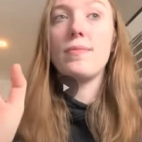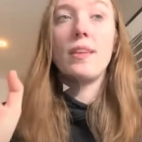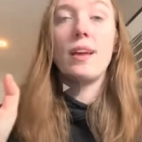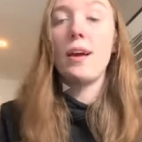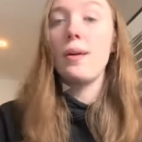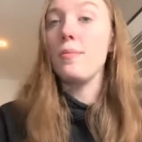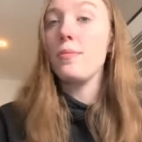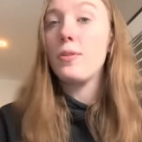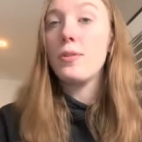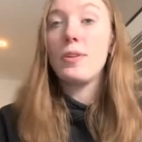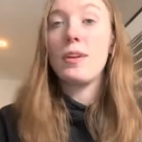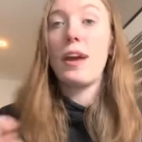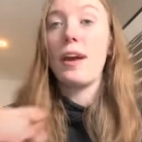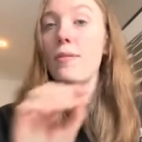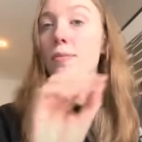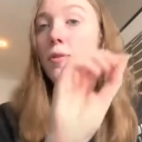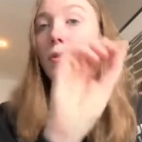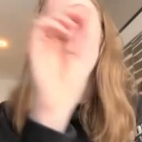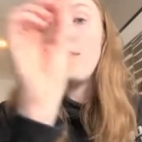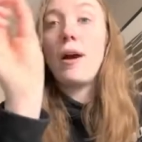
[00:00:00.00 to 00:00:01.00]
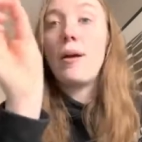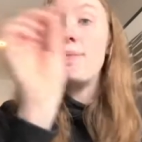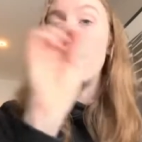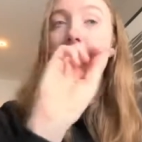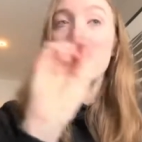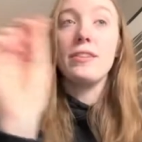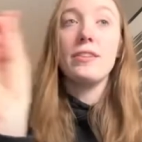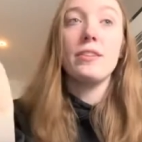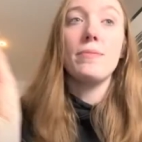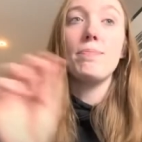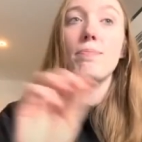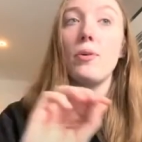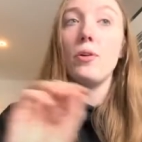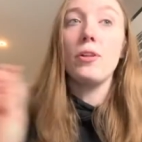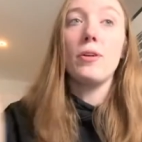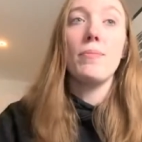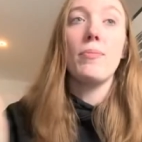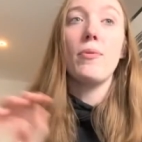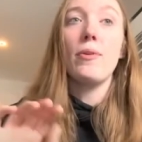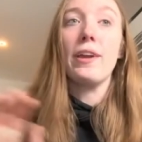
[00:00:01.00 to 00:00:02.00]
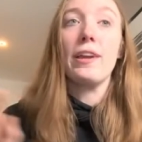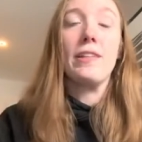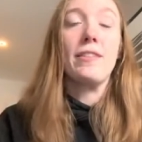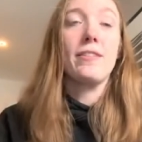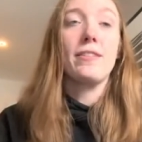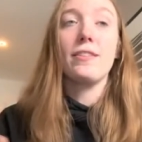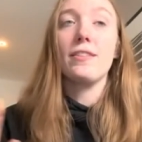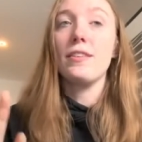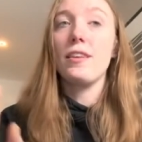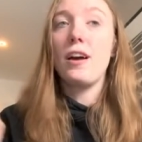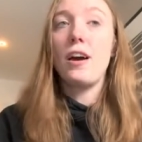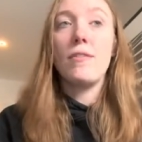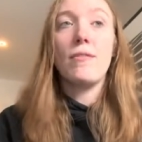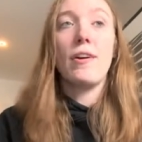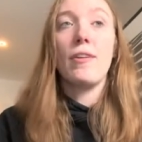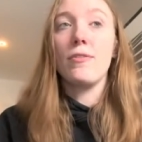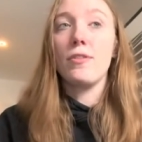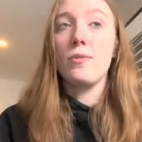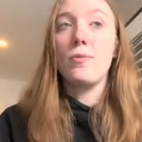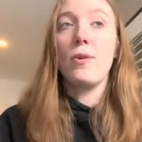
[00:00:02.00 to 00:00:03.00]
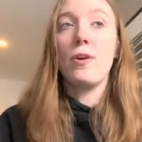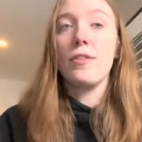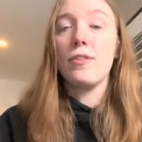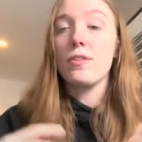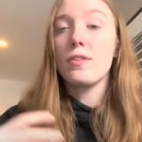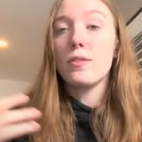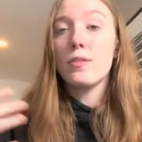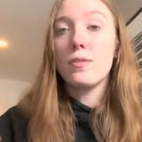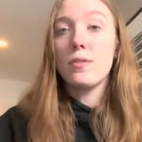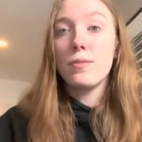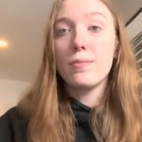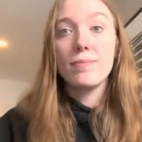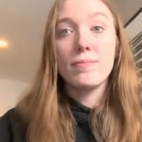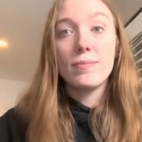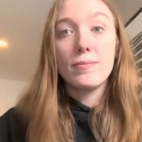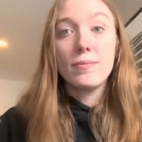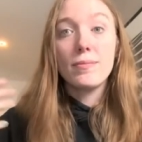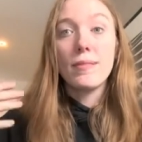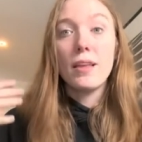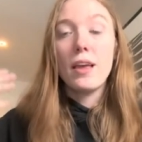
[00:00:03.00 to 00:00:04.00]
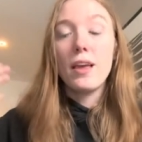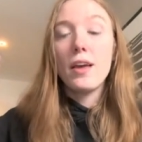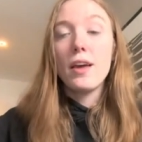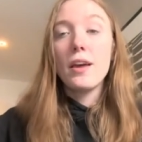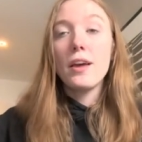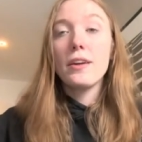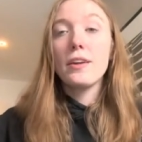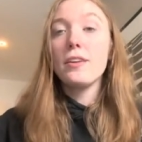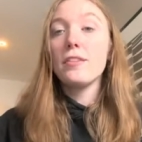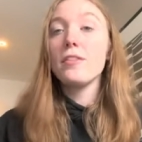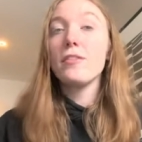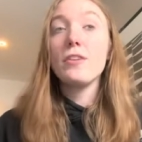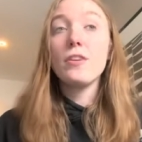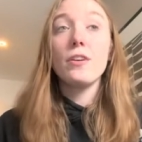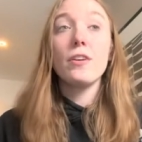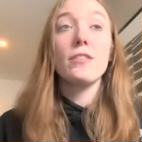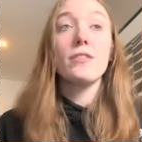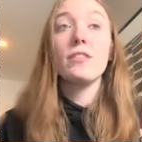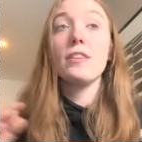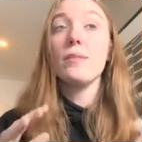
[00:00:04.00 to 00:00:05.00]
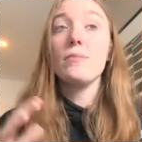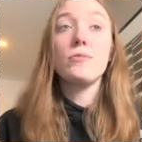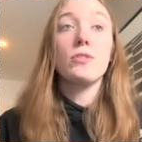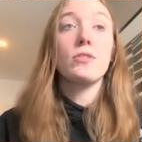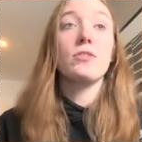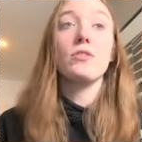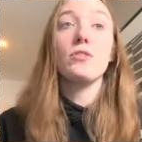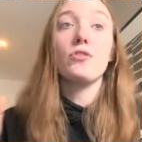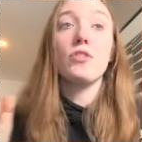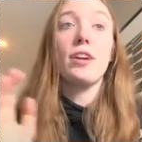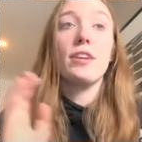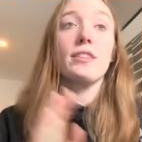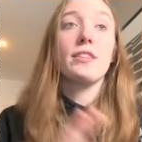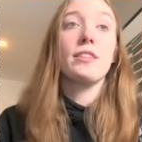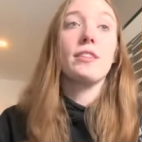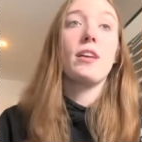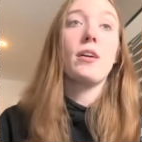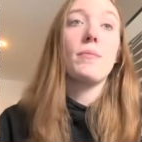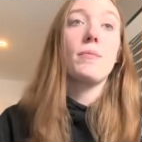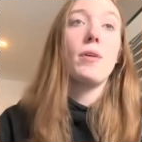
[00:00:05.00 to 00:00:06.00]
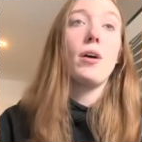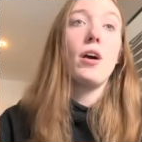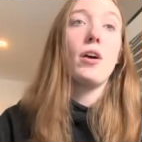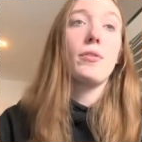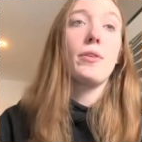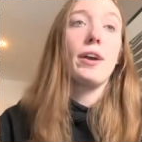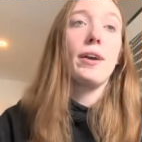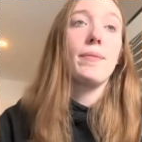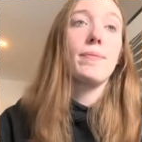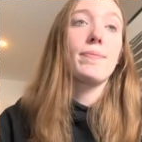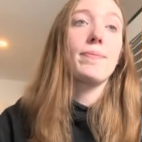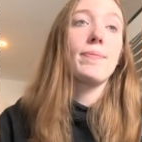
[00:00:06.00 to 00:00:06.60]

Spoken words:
I made bullet points of everyone's concerns, and I'm just addressing them. Okay.